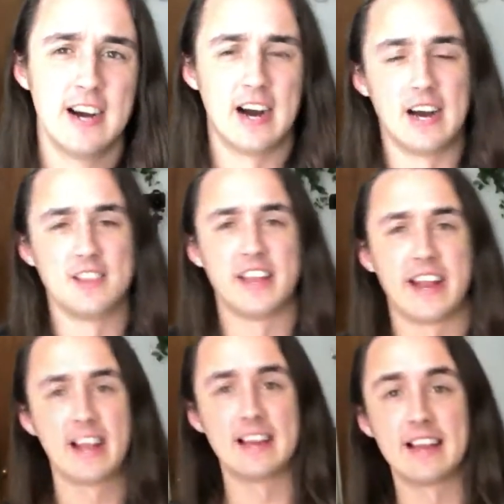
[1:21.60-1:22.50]
that
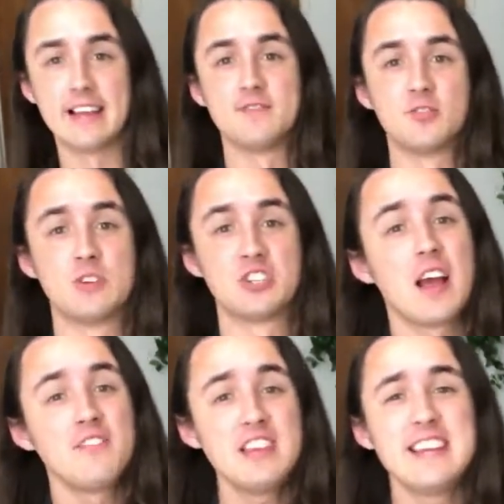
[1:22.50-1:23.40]
it kind of gives, which I
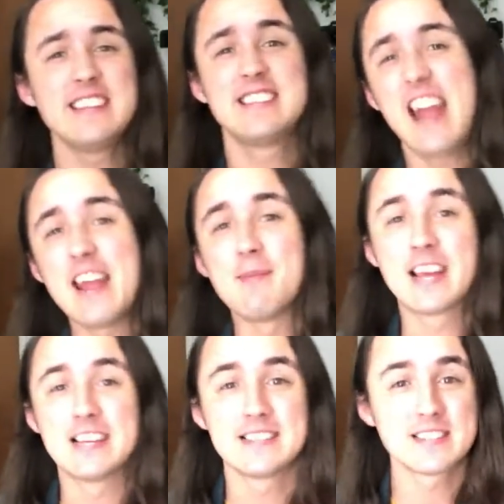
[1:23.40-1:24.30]
needed today
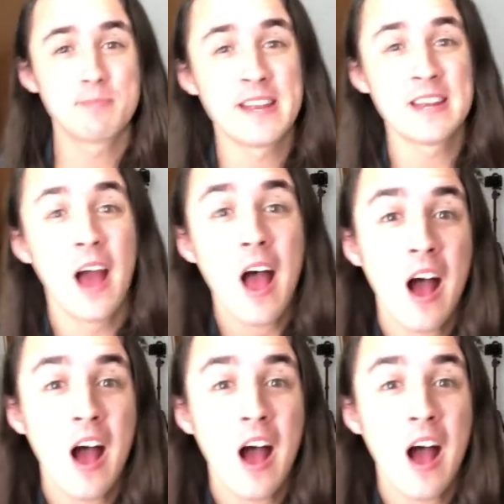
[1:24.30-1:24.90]
because it's been